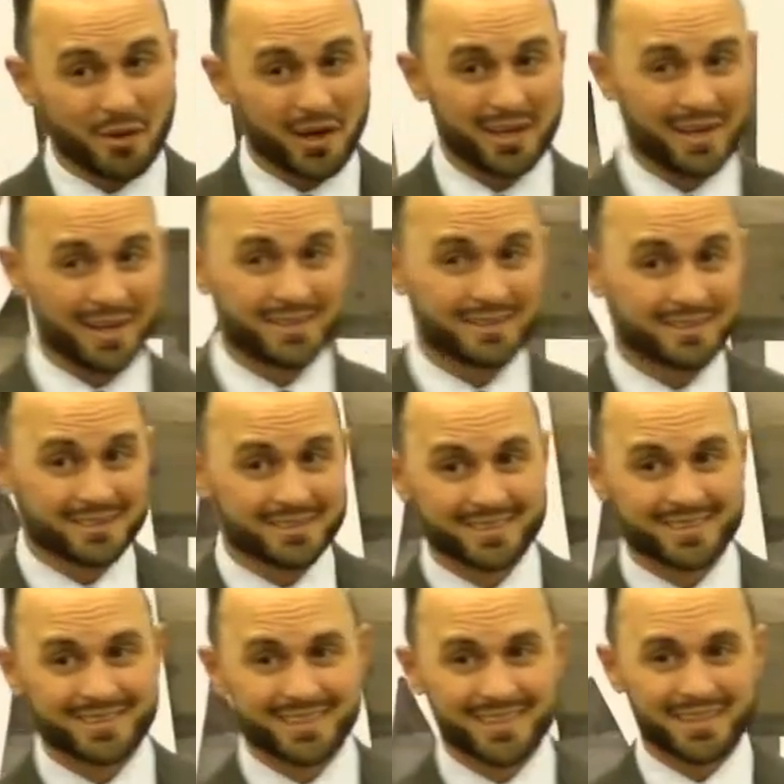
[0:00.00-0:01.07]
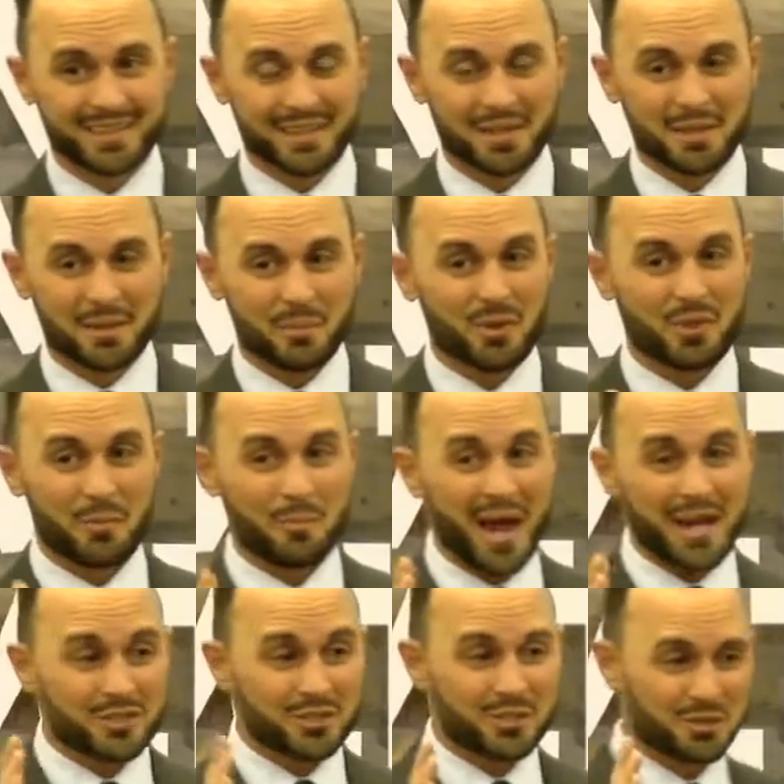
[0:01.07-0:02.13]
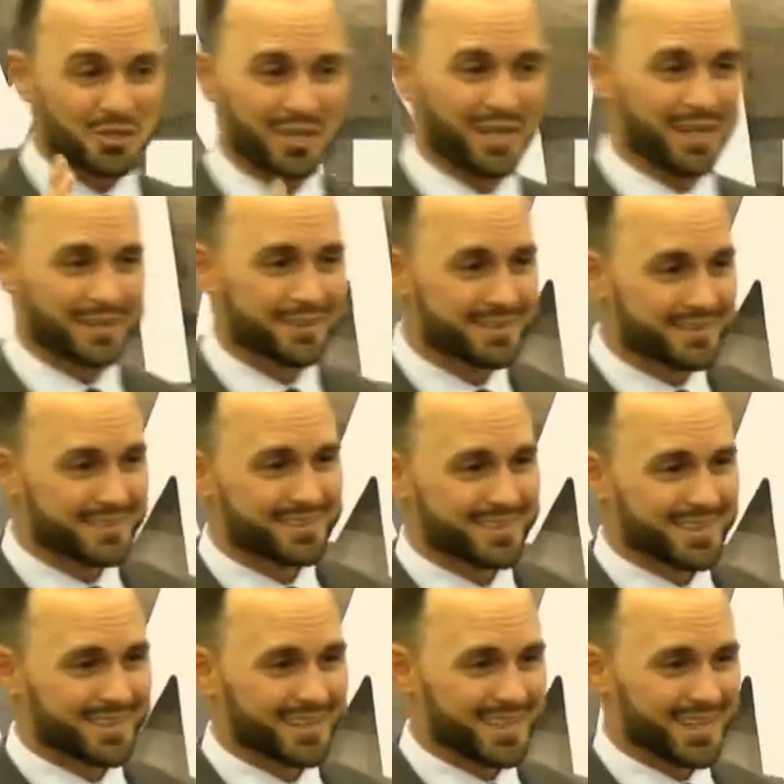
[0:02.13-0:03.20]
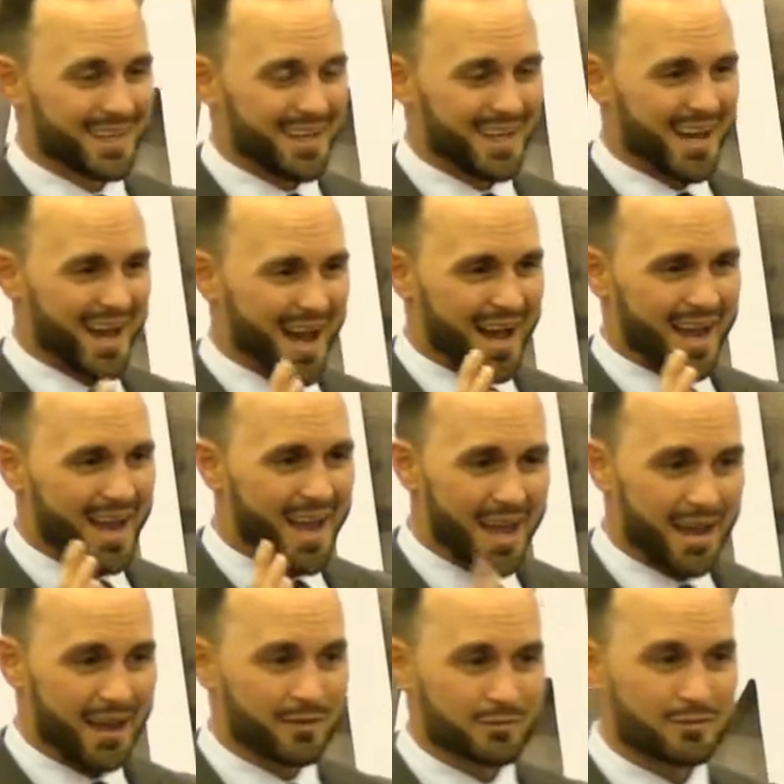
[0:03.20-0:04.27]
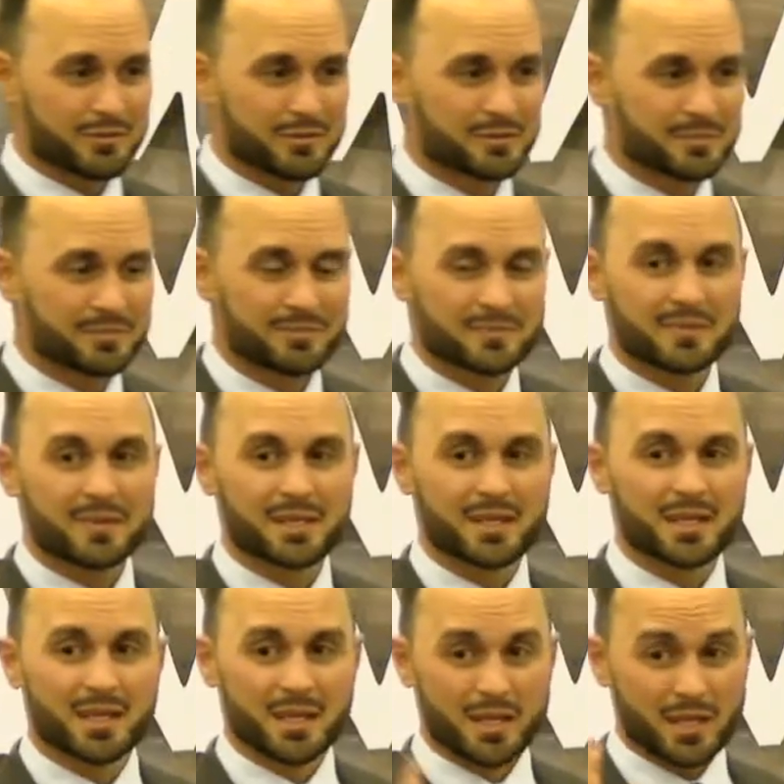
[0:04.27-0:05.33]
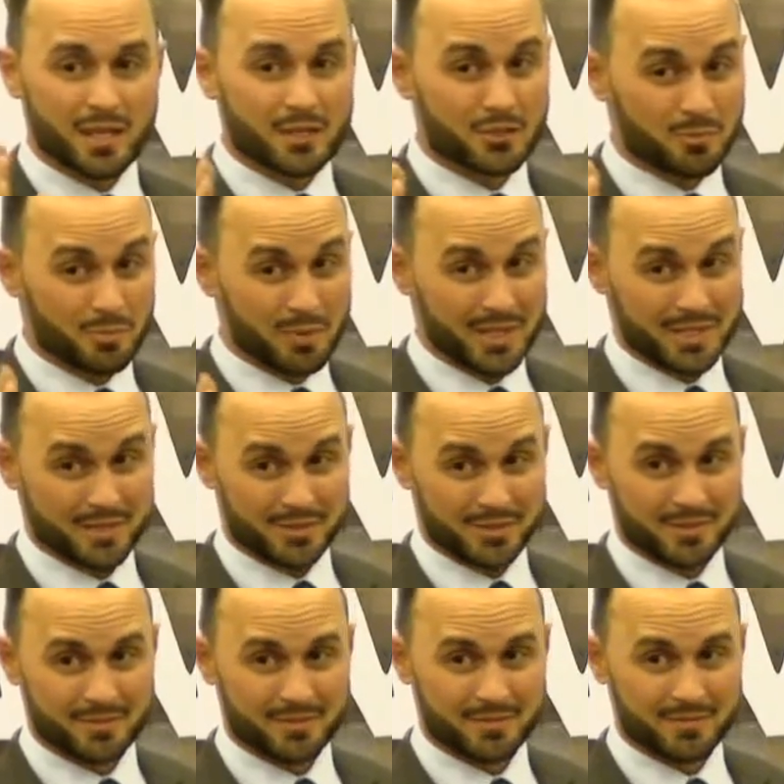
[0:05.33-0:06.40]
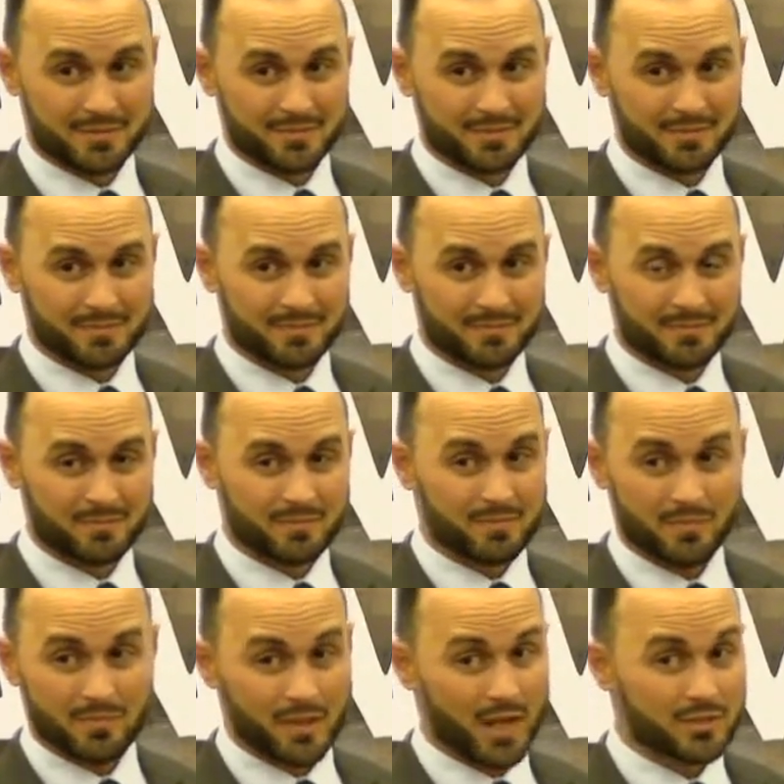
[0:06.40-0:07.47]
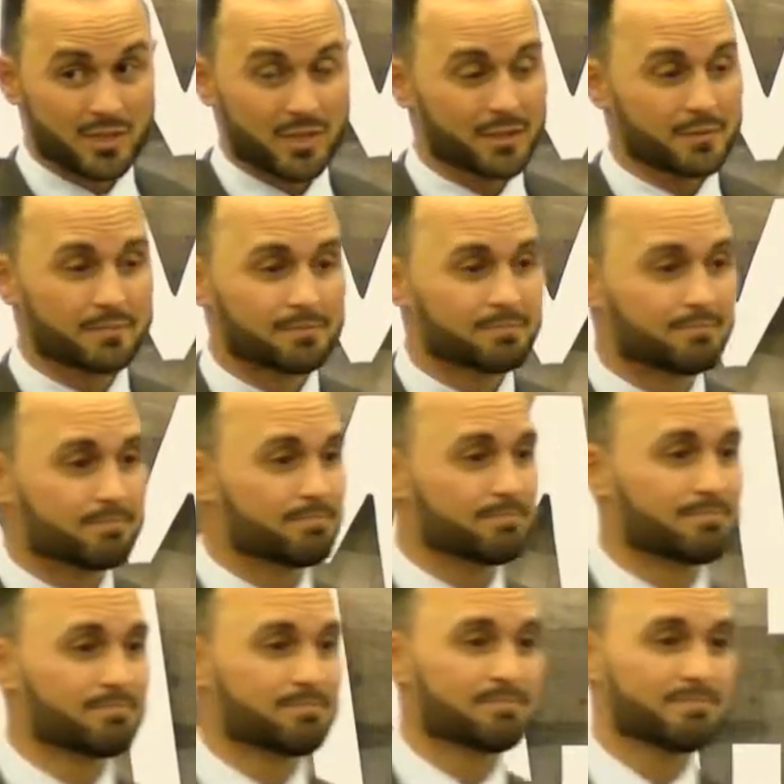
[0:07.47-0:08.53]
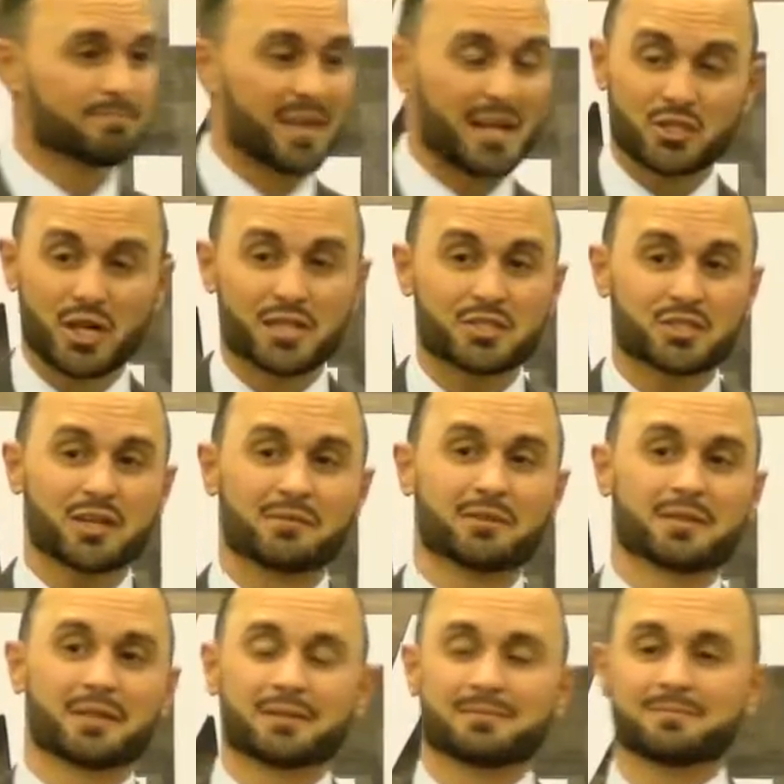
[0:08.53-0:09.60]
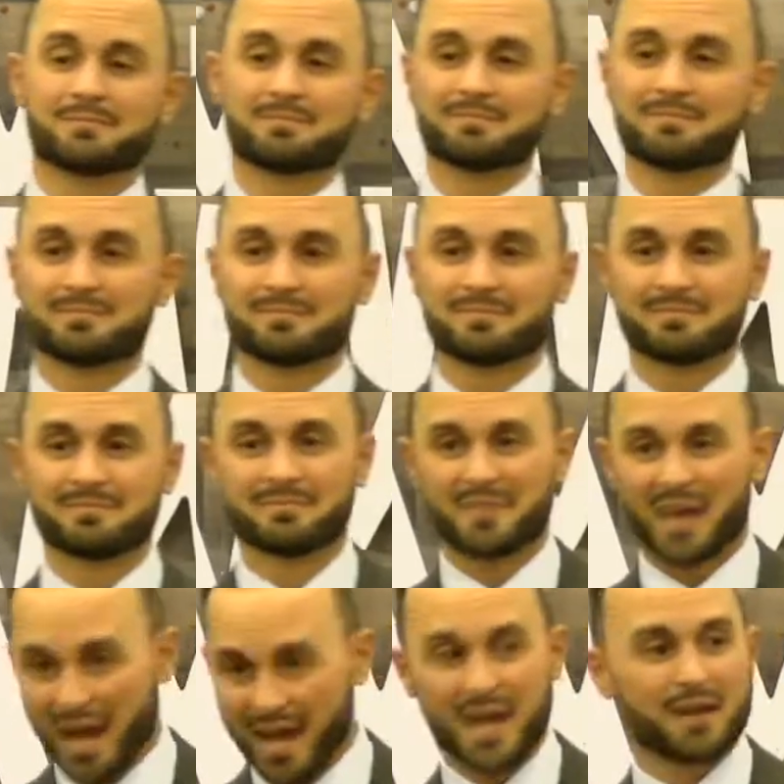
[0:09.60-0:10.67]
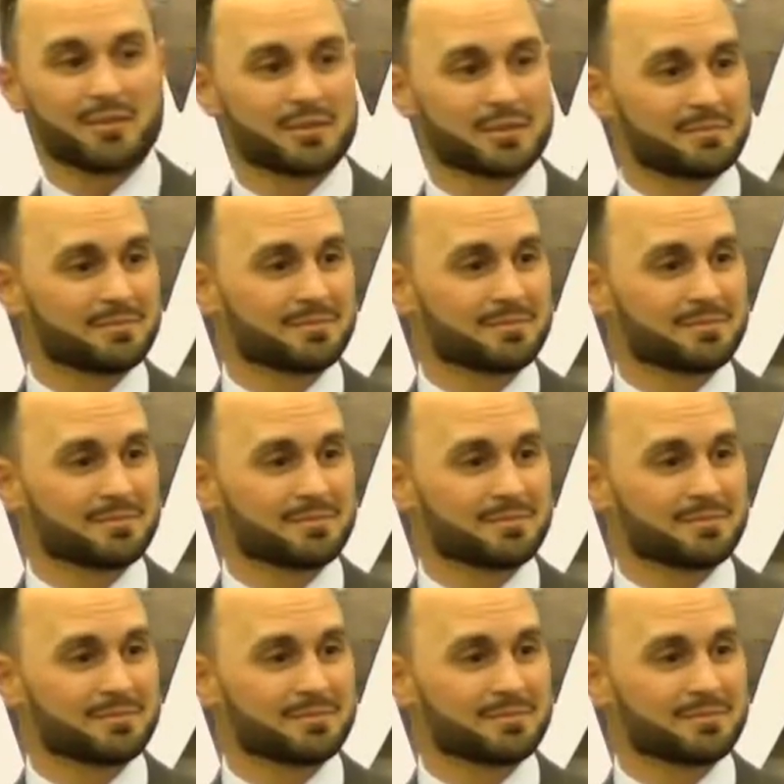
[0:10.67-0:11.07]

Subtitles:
right now, but the Master said, I have his peace. That's it. That changes everything. I have it.